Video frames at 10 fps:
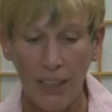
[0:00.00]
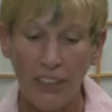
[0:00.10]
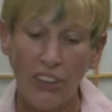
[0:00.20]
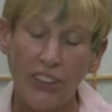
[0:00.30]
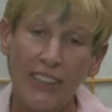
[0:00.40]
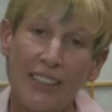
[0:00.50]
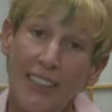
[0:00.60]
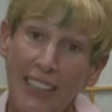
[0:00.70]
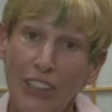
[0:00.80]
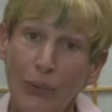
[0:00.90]
So to
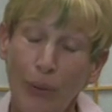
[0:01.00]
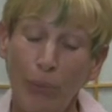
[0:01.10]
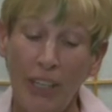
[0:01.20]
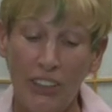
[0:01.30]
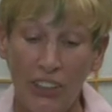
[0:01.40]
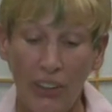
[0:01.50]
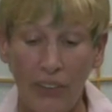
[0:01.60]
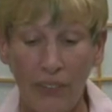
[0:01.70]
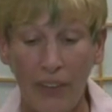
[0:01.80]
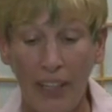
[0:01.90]
continue with my
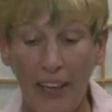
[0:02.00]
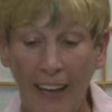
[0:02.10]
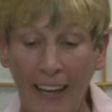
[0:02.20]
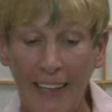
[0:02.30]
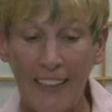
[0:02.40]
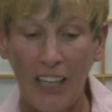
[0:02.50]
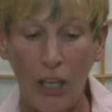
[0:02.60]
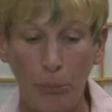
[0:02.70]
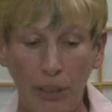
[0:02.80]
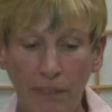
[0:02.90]
show, and
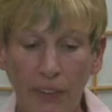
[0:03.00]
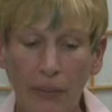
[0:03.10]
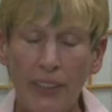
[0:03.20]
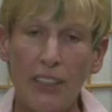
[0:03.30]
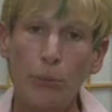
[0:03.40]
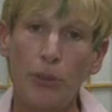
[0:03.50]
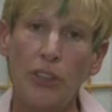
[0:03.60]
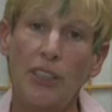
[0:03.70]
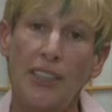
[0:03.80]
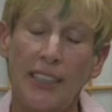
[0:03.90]
um, if there is an
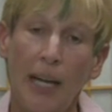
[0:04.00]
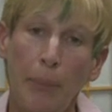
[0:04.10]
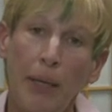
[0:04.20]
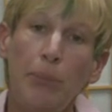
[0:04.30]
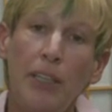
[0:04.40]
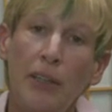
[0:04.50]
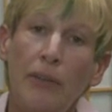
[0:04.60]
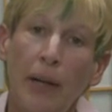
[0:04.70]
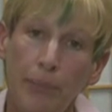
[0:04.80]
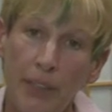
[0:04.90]
emergency, I may be
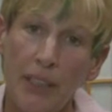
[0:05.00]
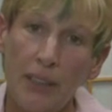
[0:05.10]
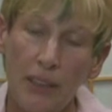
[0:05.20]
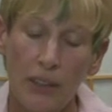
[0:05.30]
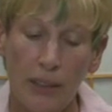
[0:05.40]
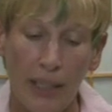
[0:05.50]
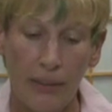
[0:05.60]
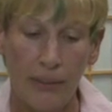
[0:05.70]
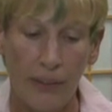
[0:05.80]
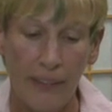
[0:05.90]
interrupted to let
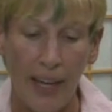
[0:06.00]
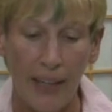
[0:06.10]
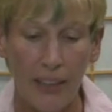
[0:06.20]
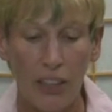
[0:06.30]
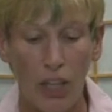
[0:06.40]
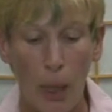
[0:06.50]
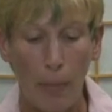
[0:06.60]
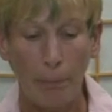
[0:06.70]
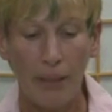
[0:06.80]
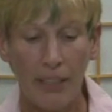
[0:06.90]
you know that.
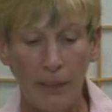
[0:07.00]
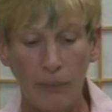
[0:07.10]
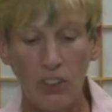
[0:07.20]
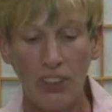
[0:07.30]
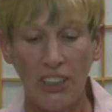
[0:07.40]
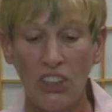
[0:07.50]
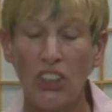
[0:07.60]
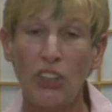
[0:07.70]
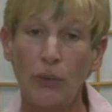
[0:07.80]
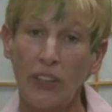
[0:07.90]
But um, to
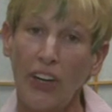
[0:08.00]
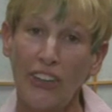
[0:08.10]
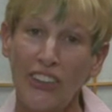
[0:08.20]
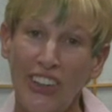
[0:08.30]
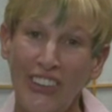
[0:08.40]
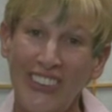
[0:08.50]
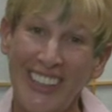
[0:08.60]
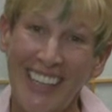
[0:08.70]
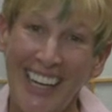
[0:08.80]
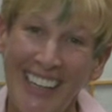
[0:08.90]
continue with our show
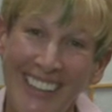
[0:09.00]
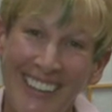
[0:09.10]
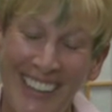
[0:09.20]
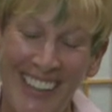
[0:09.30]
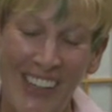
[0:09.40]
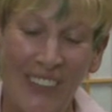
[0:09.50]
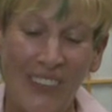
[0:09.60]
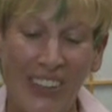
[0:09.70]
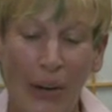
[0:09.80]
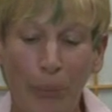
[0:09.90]
today,
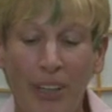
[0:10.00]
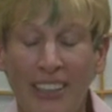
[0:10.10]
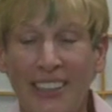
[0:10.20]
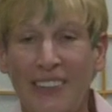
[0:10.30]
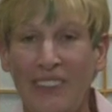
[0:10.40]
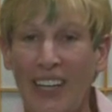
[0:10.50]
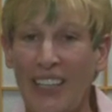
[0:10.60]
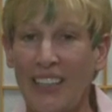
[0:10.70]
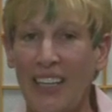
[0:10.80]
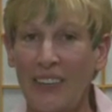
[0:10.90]
we are a positive
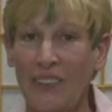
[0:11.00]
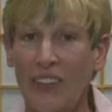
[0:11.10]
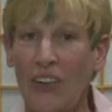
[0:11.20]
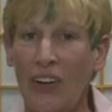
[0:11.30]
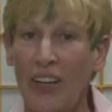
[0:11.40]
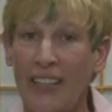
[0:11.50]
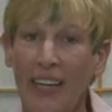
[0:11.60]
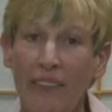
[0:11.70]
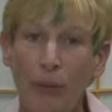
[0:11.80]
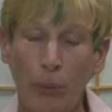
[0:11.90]
light, and we are on
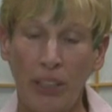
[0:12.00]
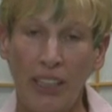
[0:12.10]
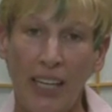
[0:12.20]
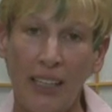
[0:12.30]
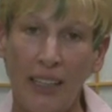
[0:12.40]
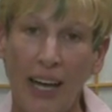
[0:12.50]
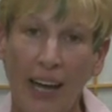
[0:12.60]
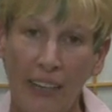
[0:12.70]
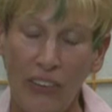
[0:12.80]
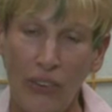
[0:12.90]
every Monday
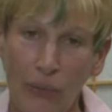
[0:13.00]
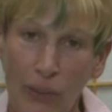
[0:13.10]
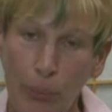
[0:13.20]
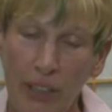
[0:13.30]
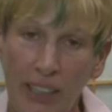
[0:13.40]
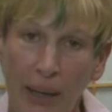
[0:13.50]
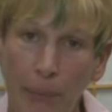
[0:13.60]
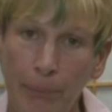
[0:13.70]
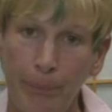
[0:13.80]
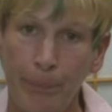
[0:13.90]
at 3
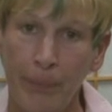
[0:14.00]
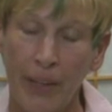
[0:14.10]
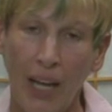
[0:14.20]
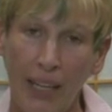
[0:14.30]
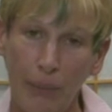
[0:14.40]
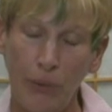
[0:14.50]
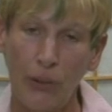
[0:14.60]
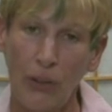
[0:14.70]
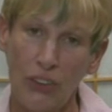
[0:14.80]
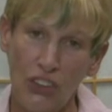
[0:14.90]
p.m. I am your
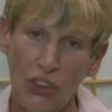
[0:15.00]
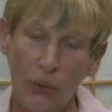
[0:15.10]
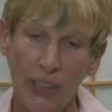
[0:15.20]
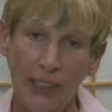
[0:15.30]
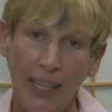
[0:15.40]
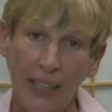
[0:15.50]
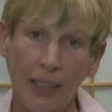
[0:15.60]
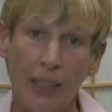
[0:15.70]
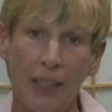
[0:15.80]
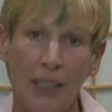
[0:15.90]
host, Joni Lane.